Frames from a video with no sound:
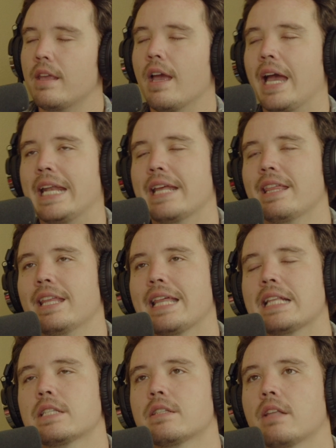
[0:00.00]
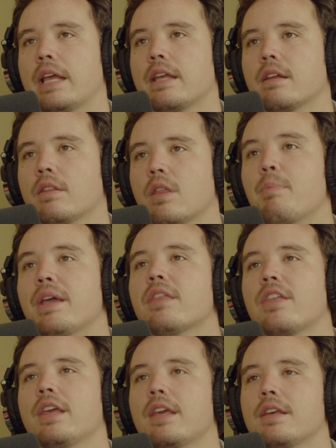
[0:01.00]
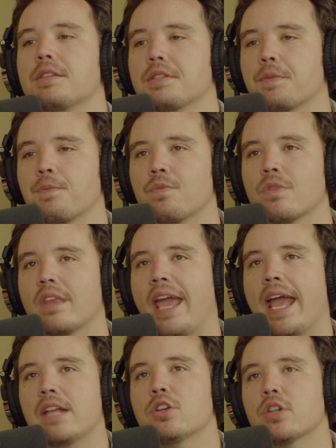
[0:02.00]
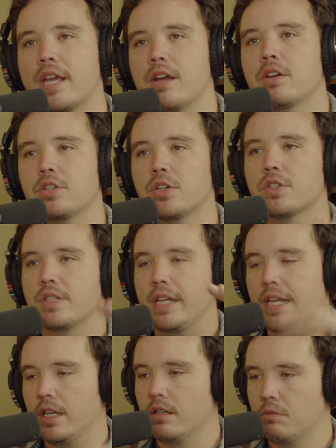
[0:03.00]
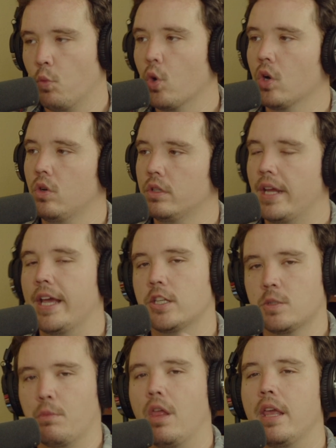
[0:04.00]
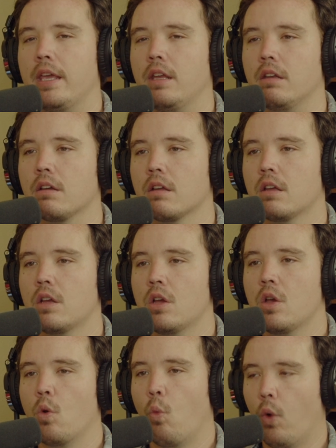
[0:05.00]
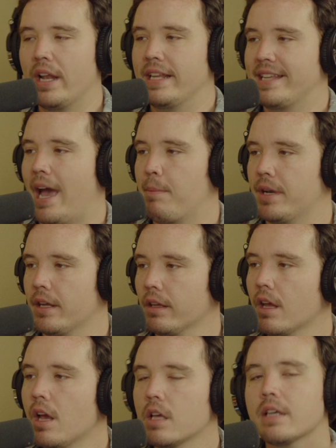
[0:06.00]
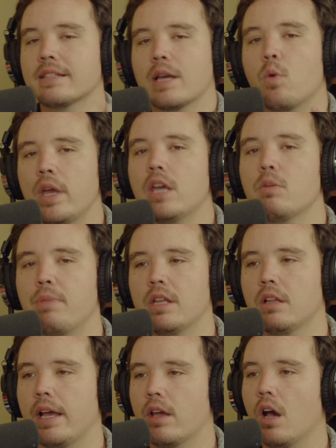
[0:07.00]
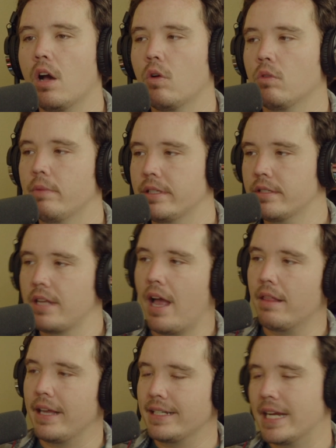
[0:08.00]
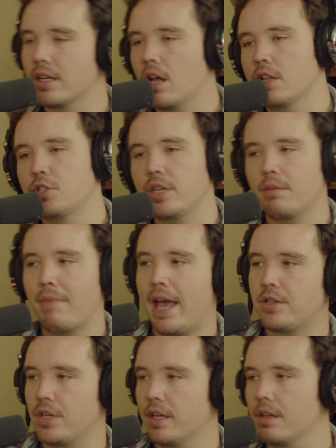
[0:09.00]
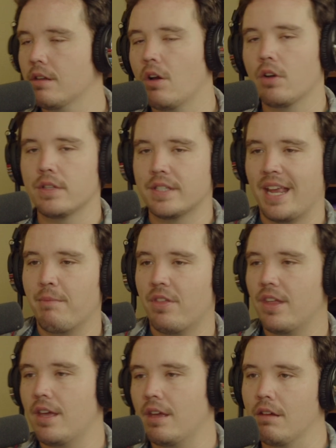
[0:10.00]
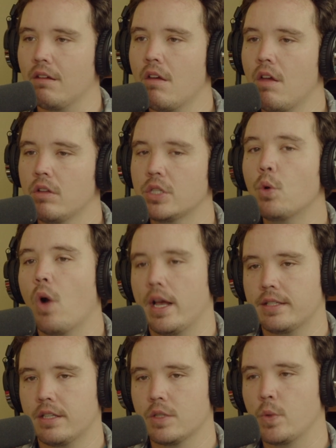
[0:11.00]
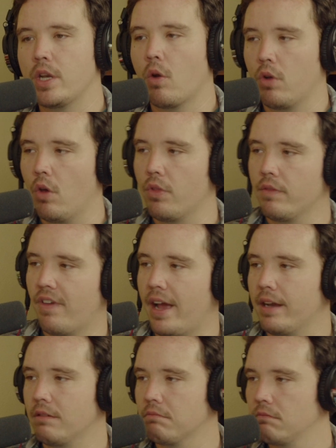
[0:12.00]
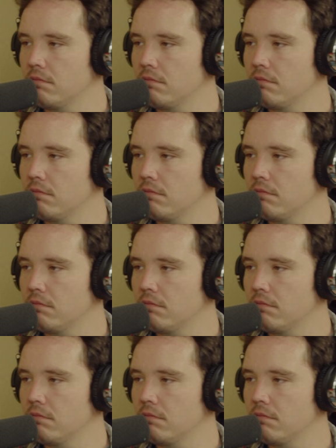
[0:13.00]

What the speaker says: yeah, and I think that's like the big thing is, can your characters in world explain what is happening? Because like we could be like, oh, but like technology and magic are the same thing to us because we don't know the fine